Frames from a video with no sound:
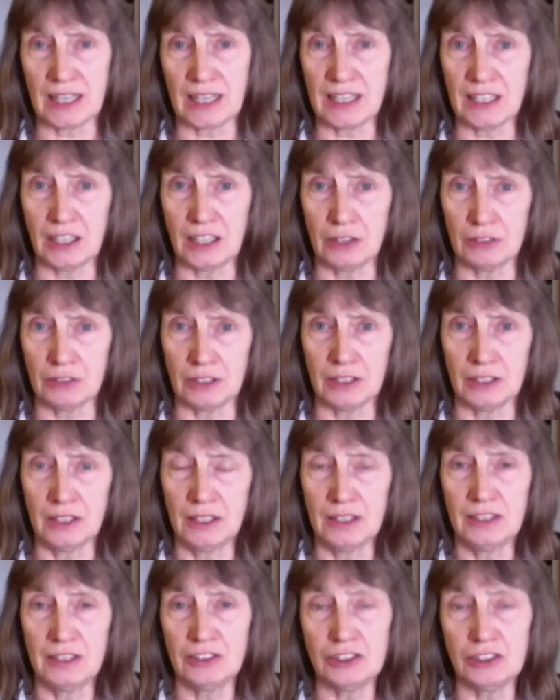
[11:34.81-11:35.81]
let alone
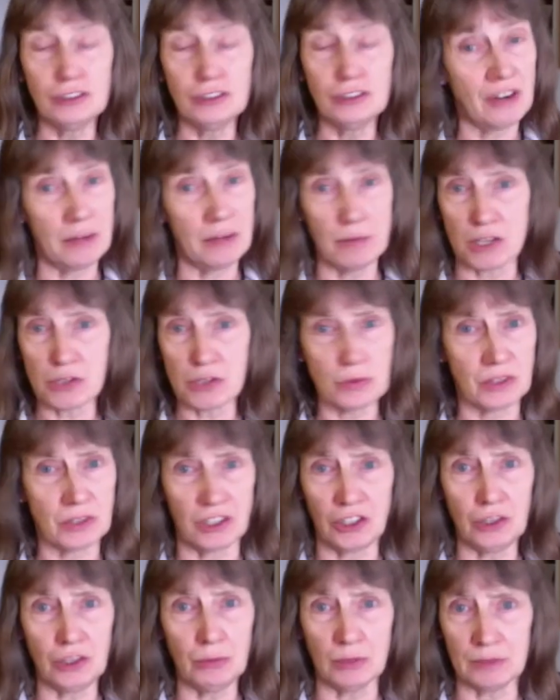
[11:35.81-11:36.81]
do very much with the
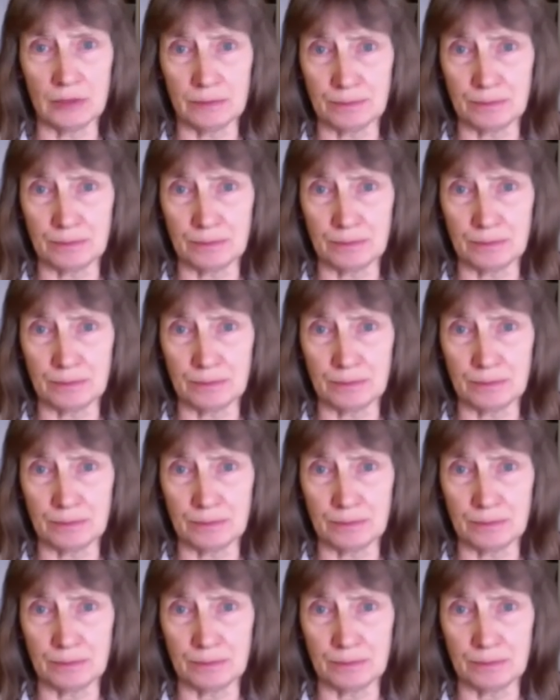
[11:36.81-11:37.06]
human.